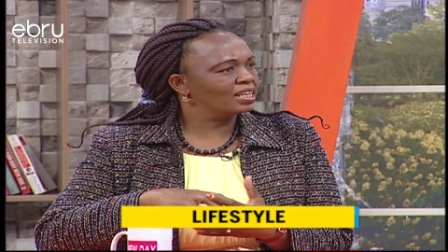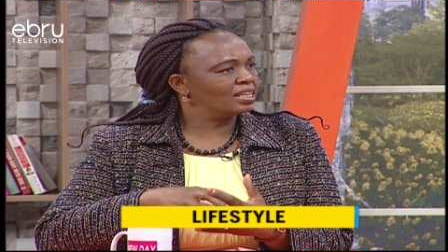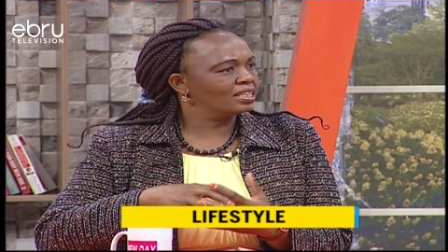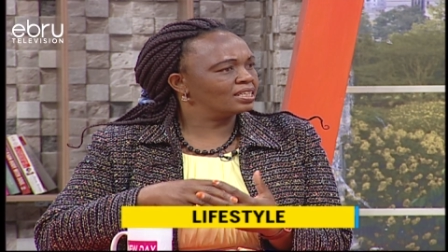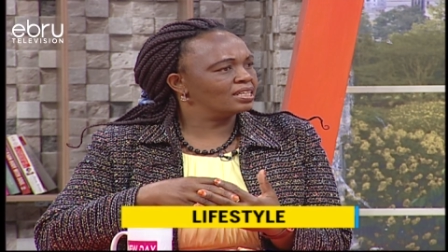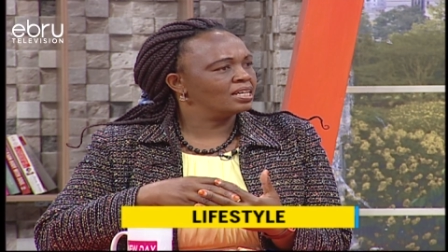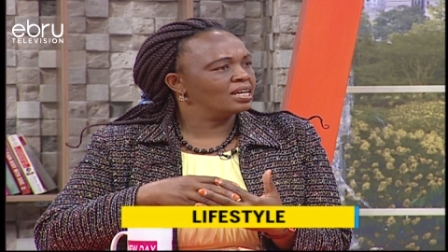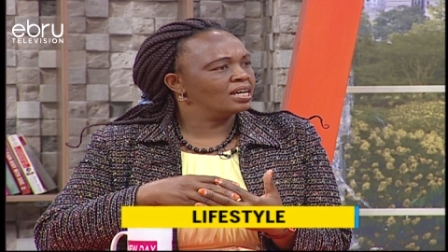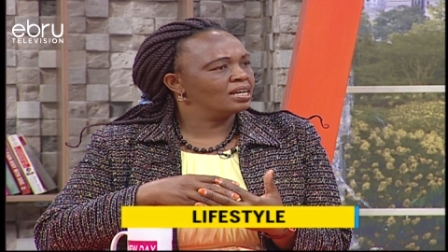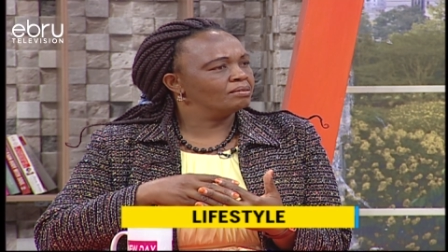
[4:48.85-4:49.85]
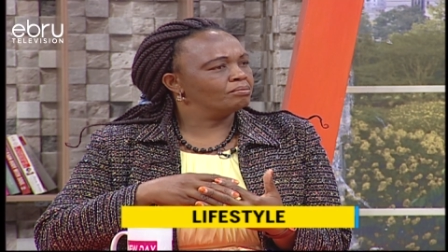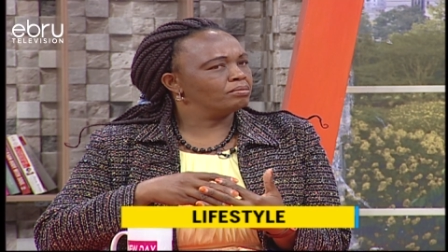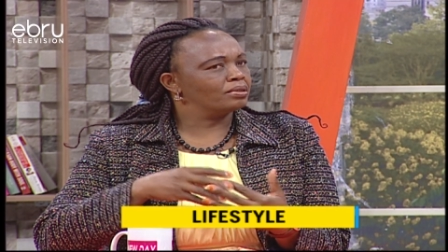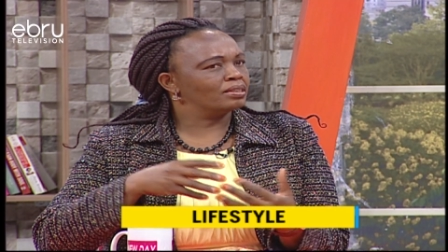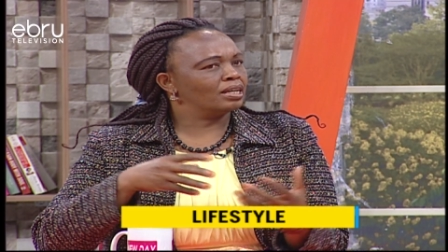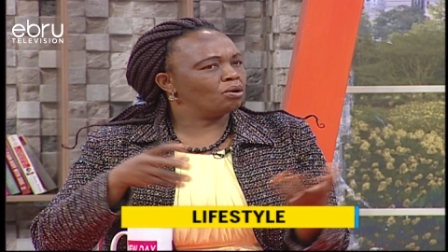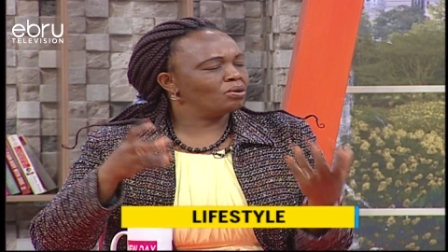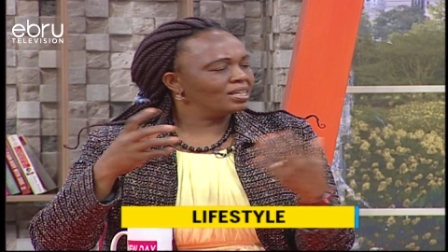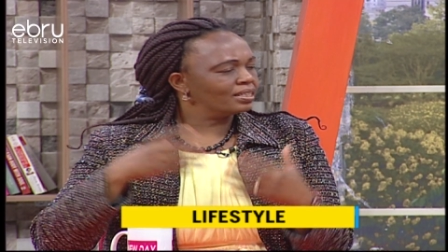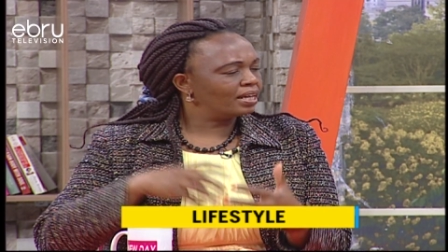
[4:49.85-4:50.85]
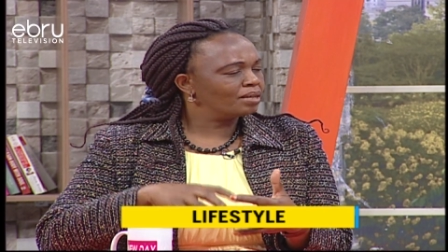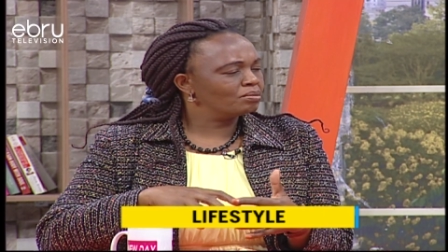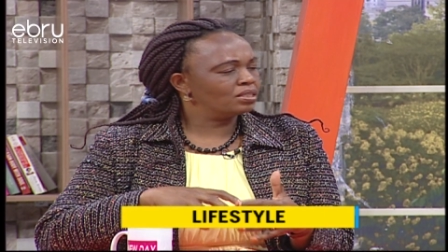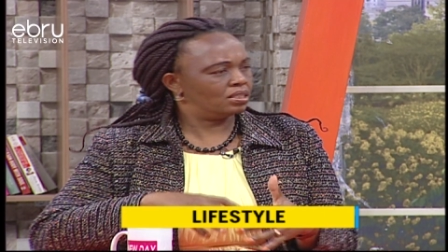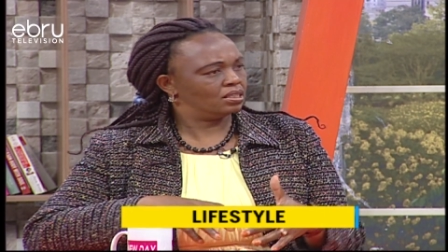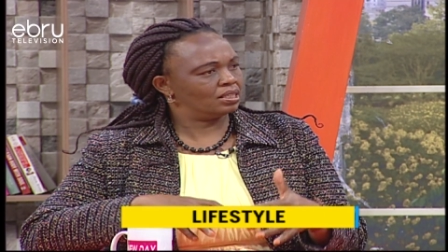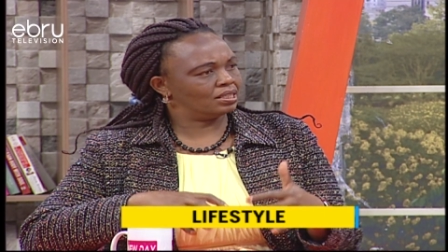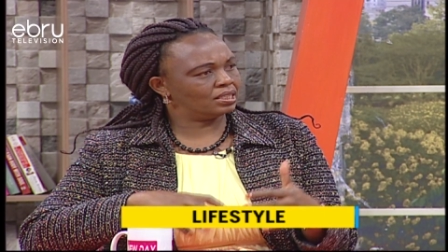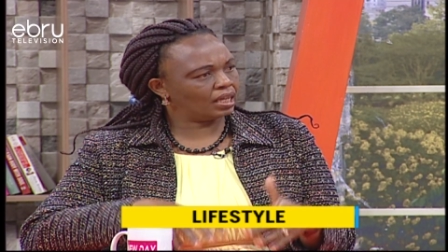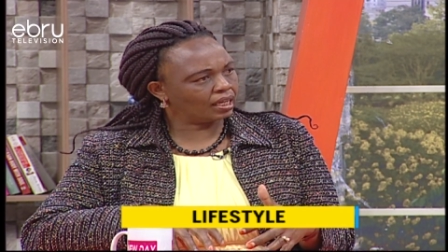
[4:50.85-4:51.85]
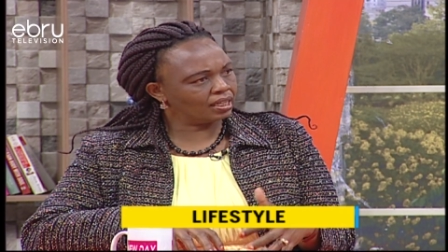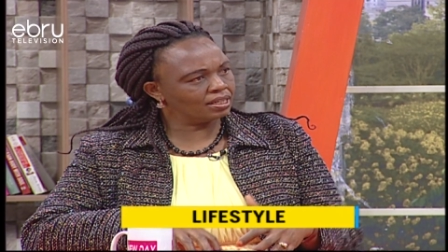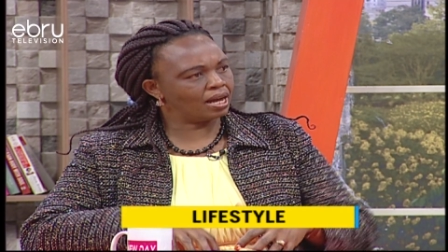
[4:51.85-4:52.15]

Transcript: Like the older times said,